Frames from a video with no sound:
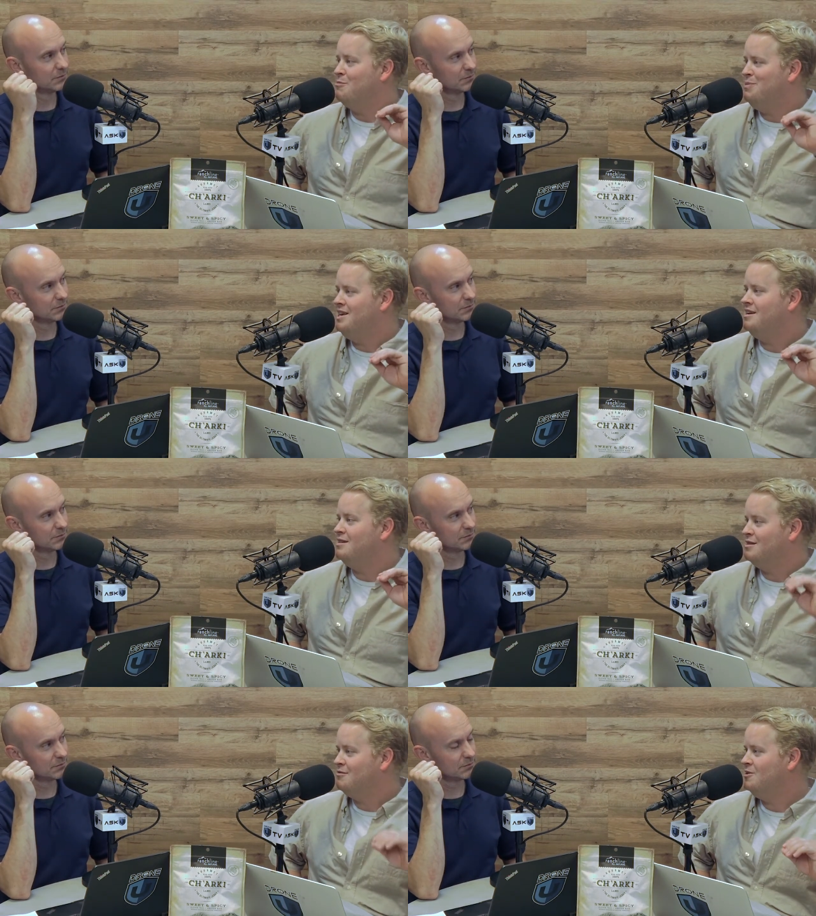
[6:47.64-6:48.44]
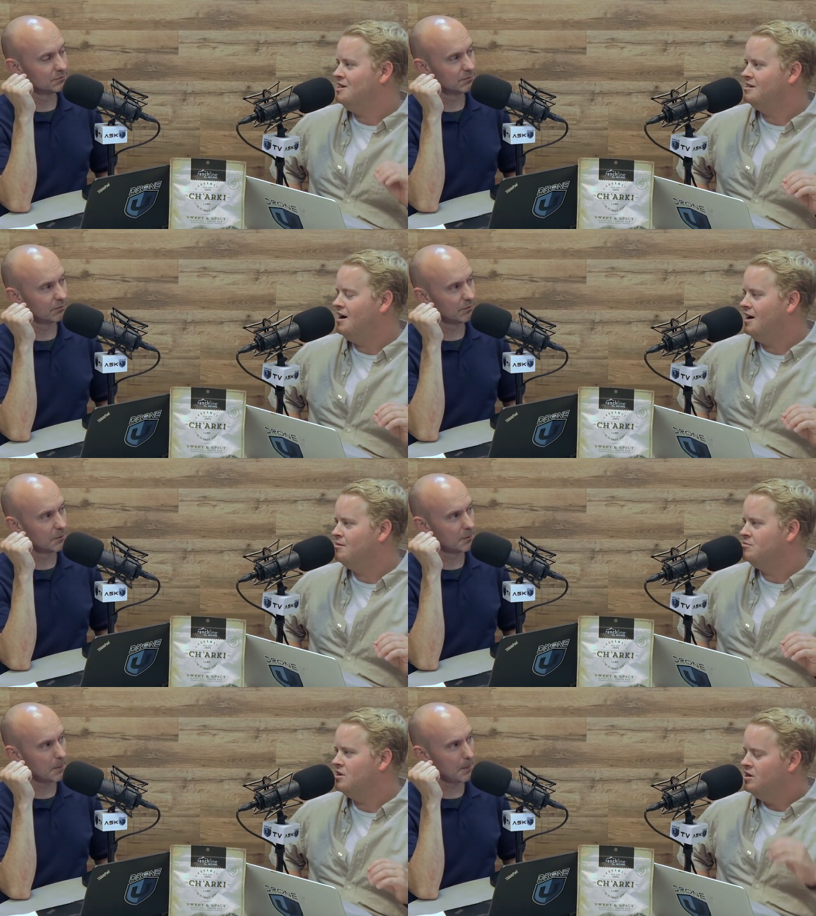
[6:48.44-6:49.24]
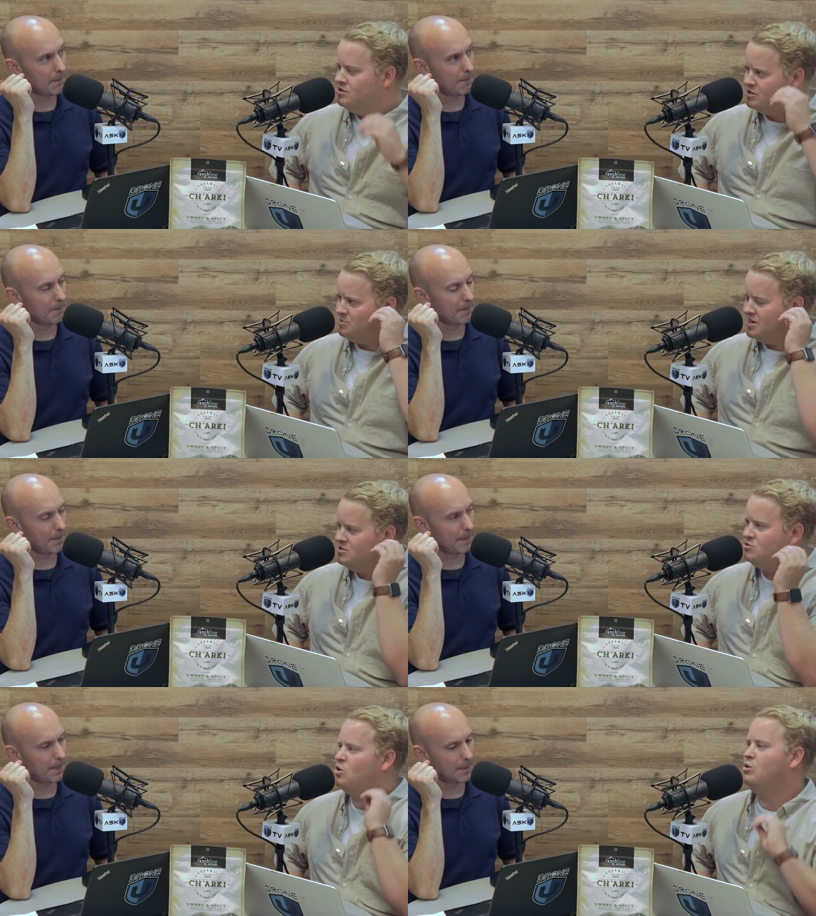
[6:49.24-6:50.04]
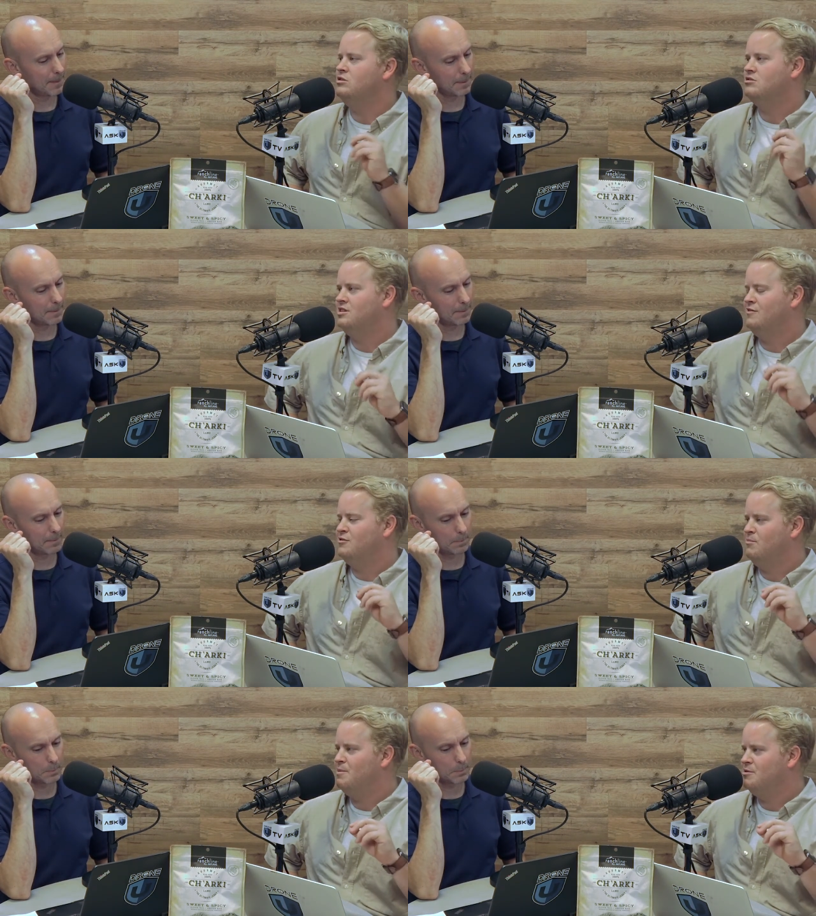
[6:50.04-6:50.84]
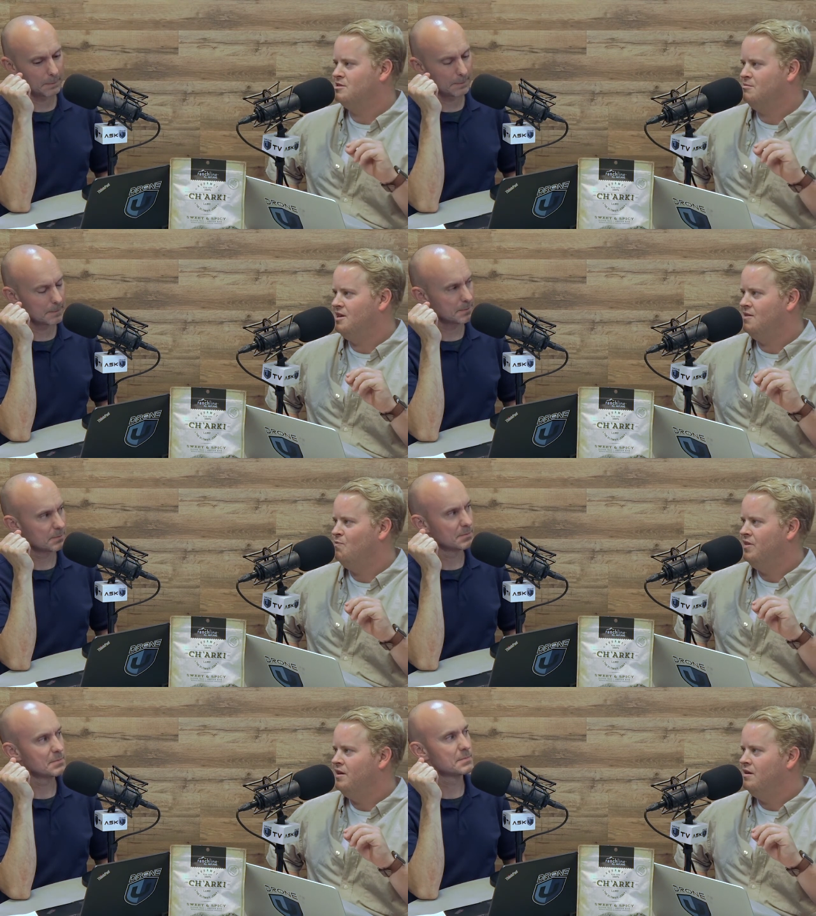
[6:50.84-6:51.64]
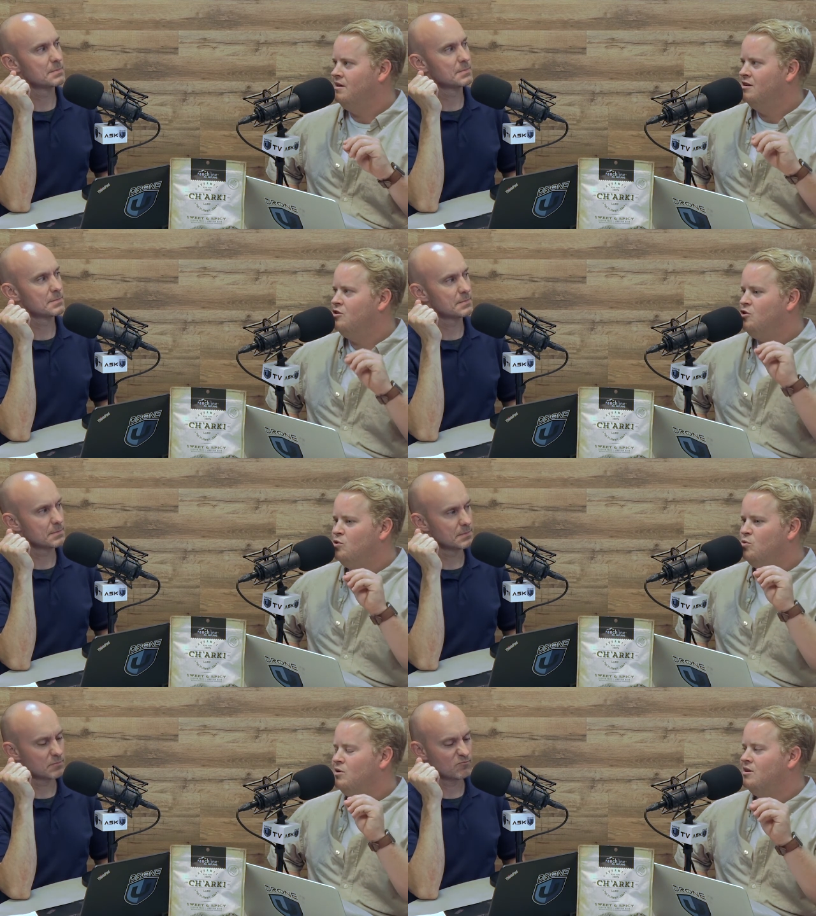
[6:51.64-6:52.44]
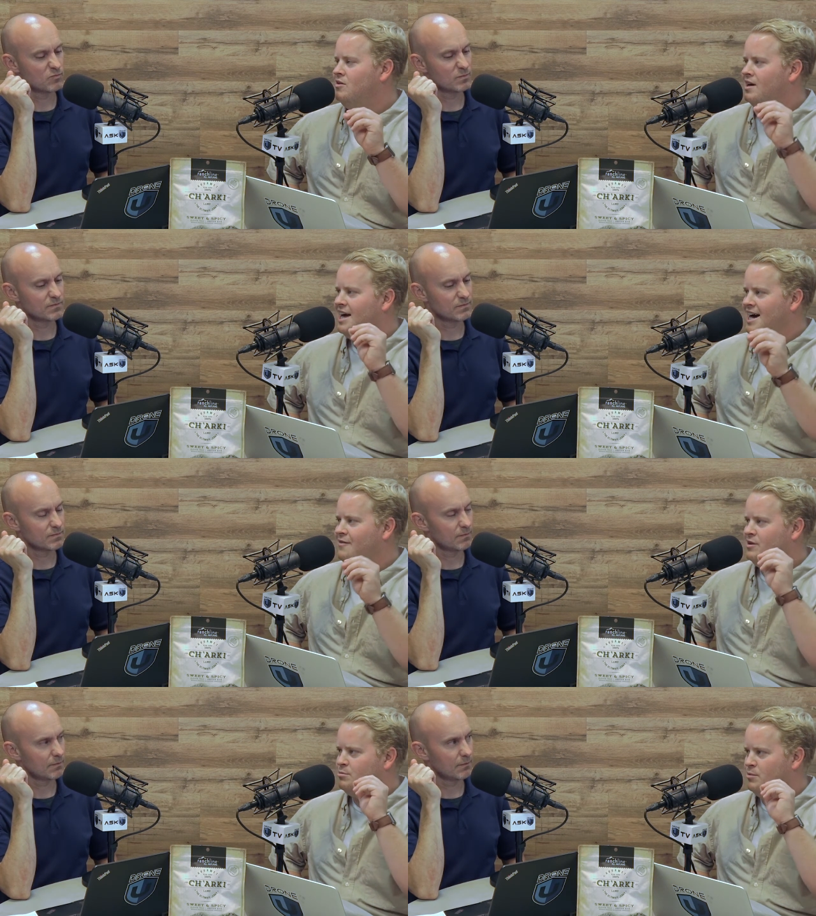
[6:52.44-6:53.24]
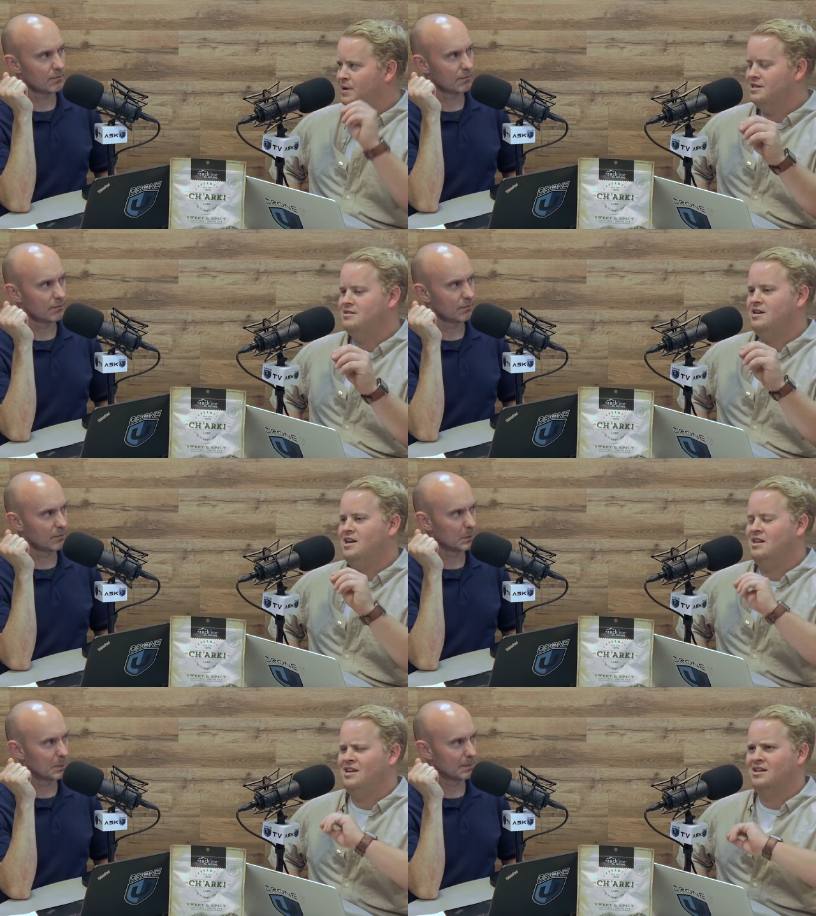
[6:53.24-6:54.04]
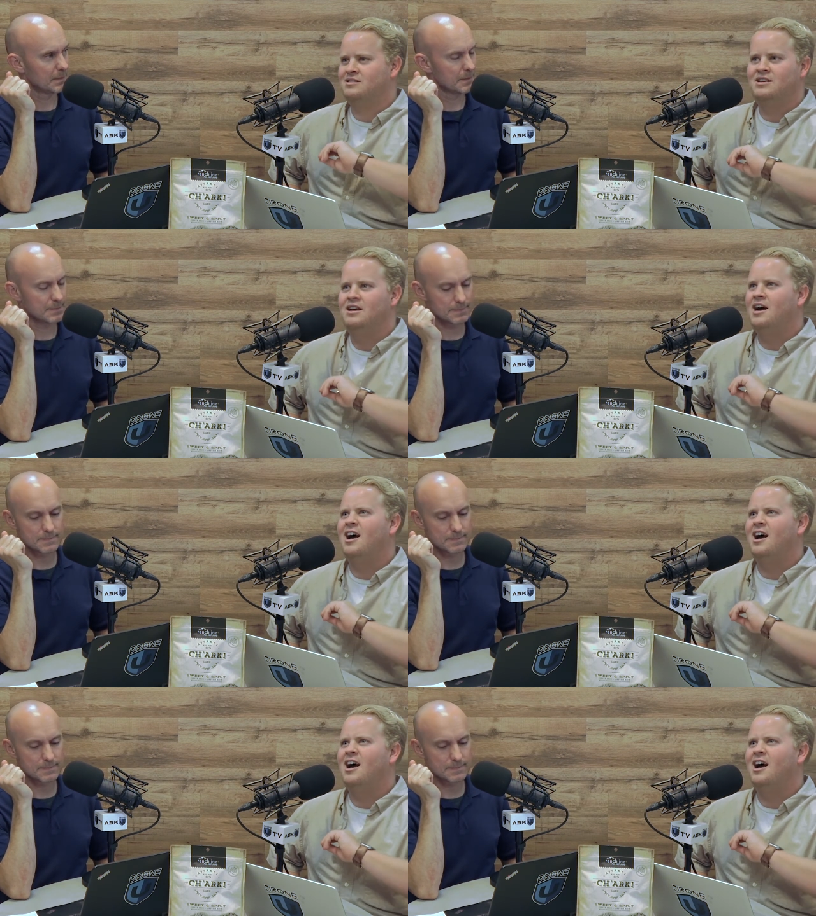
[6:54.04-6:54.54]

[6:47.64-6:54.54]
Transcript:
Speaker 1: repeat it three times, just because you told yourself to remember something, you will have a propensity. I think it's, mm.